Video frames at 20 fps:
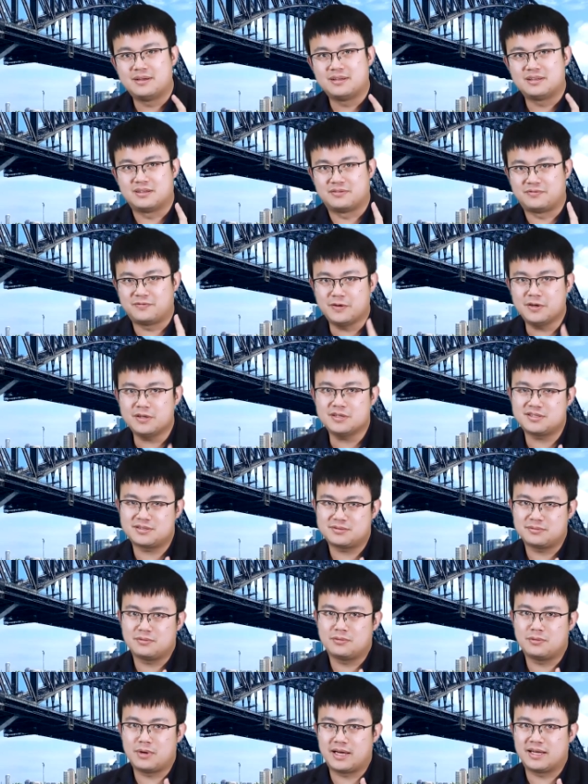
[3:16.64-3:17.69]
The first
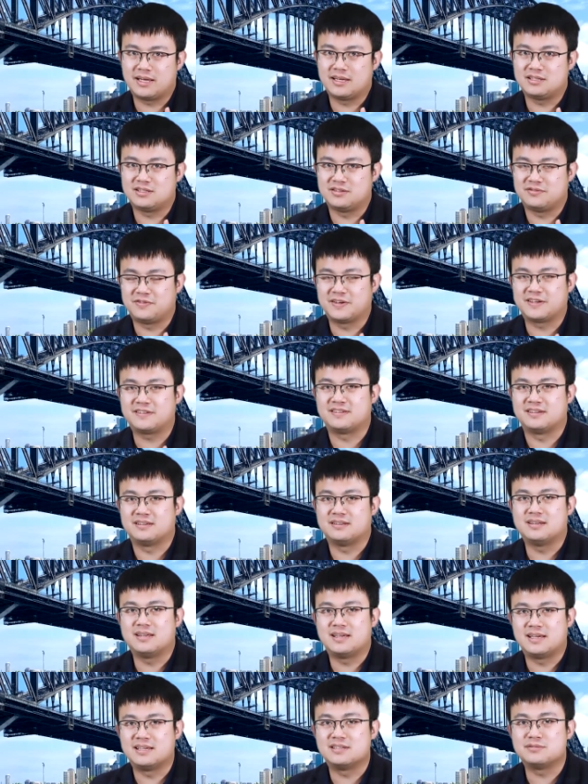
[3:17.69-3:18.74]
way to fix it
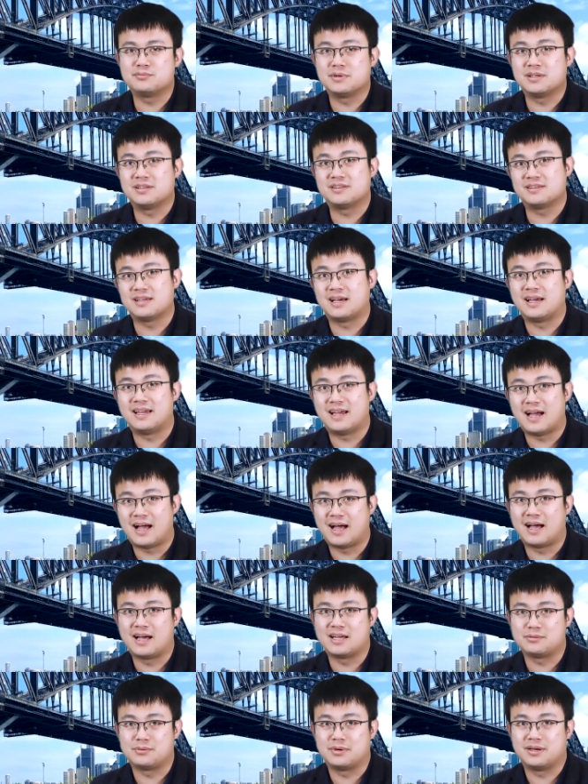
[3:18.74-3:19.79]
is with a
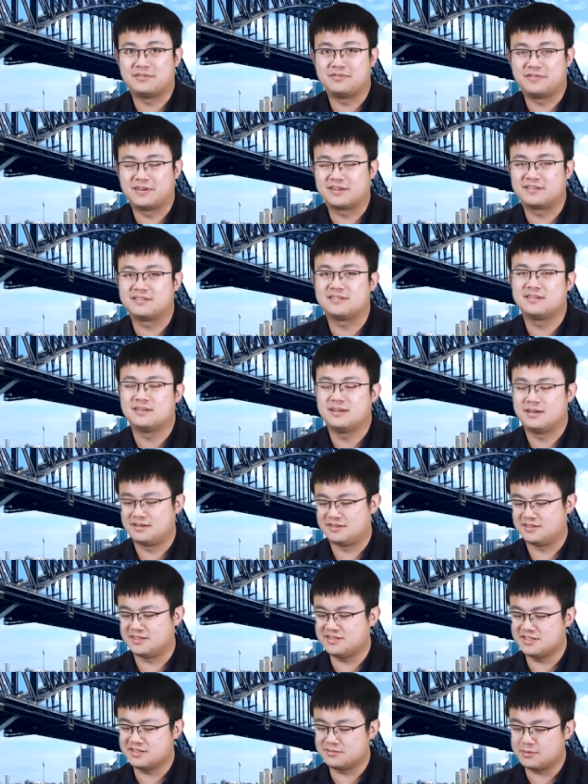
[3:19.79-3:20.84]
hardware fix.
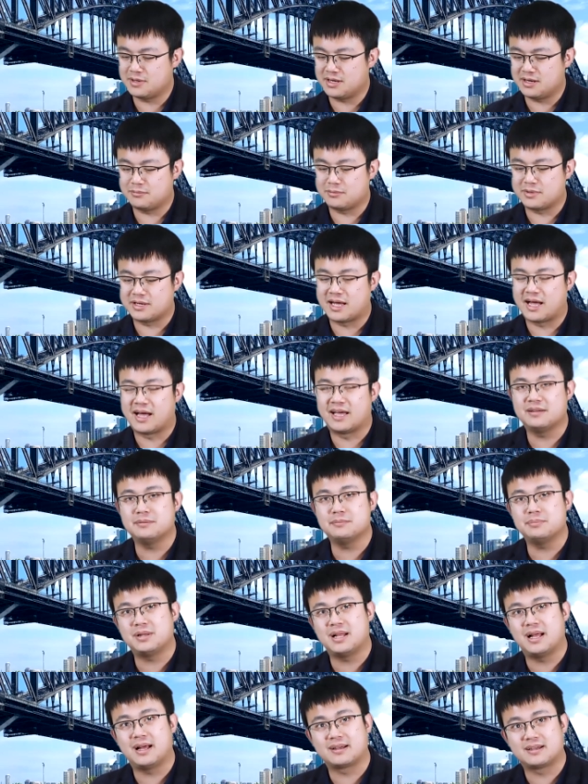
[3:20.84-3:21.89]
This is where we
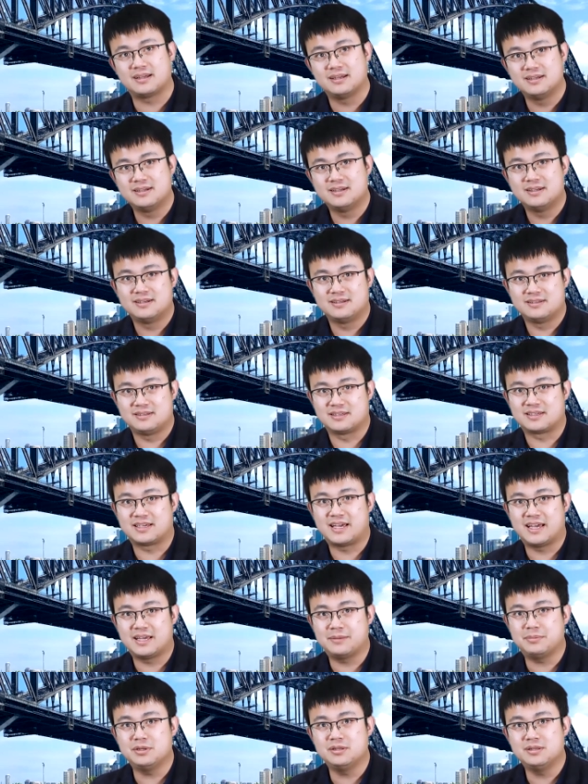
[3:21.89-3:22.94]
unplug the
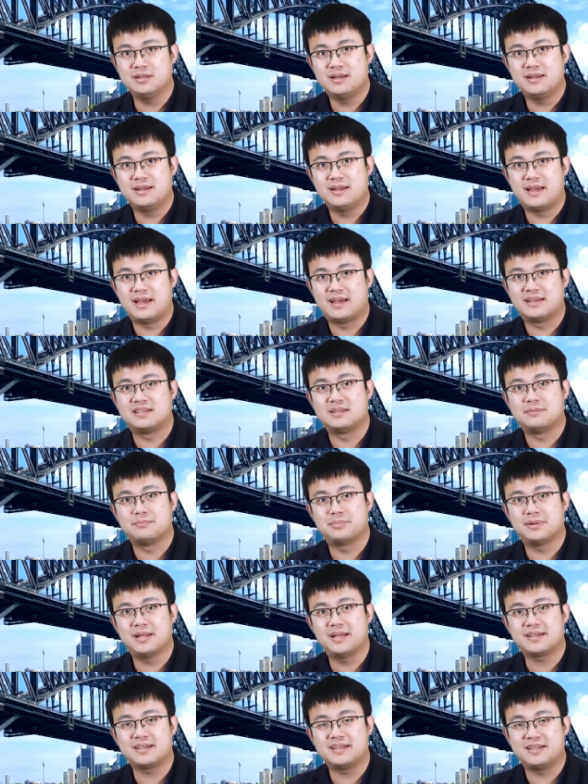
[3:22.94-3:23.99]
cable and then
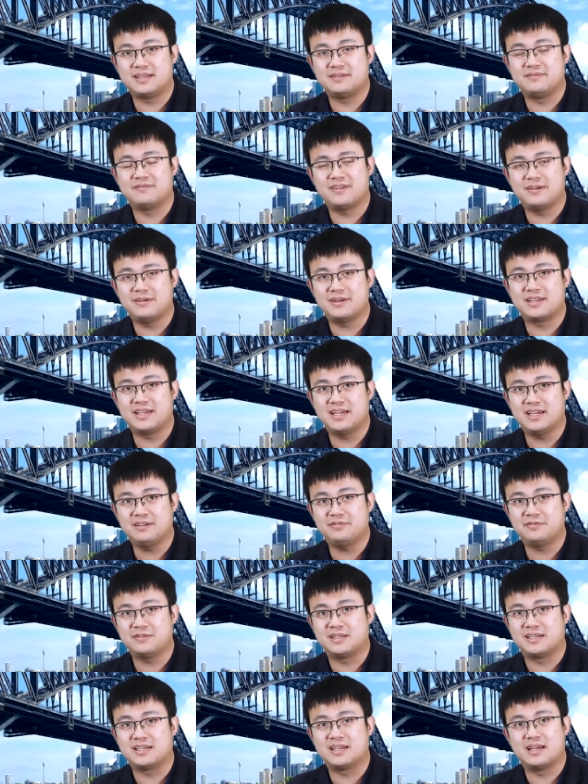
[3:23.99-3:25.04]
plug it in very
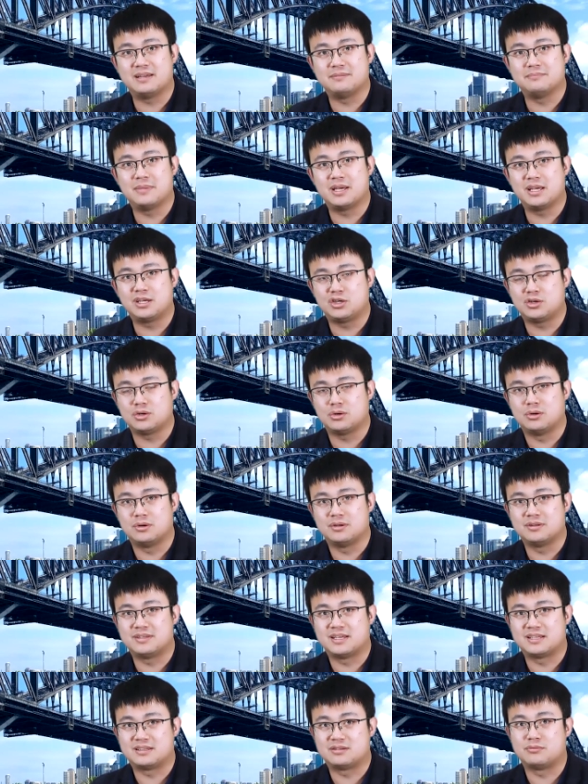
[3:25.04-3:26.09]
carefully and make sure
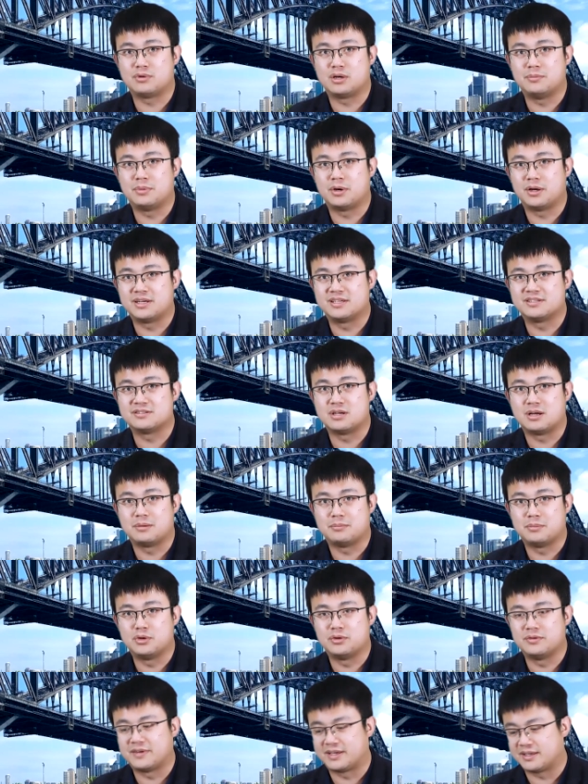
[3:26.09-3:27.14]
that the robot is not
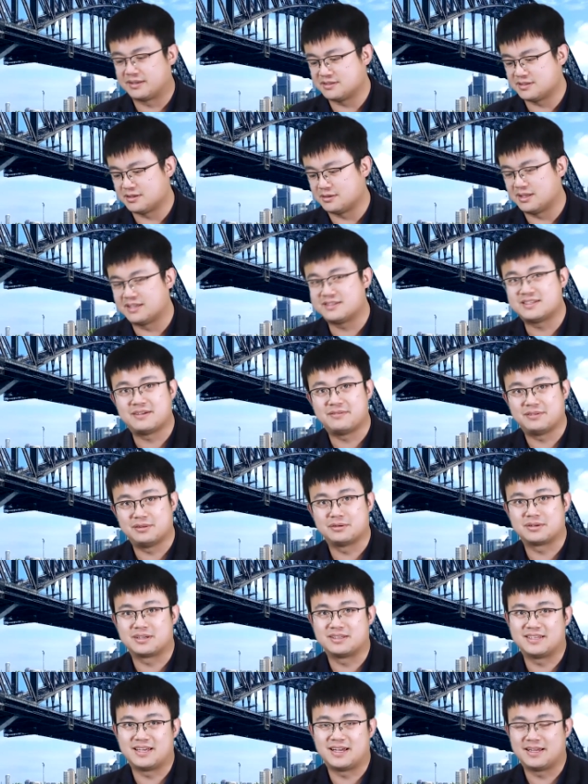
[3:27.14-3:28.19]
moving. So let's have a
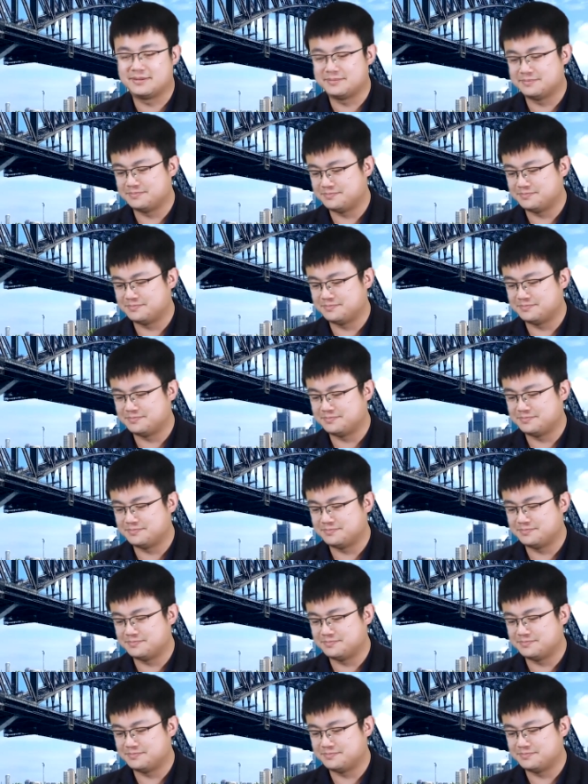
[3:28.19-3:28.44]
look at that.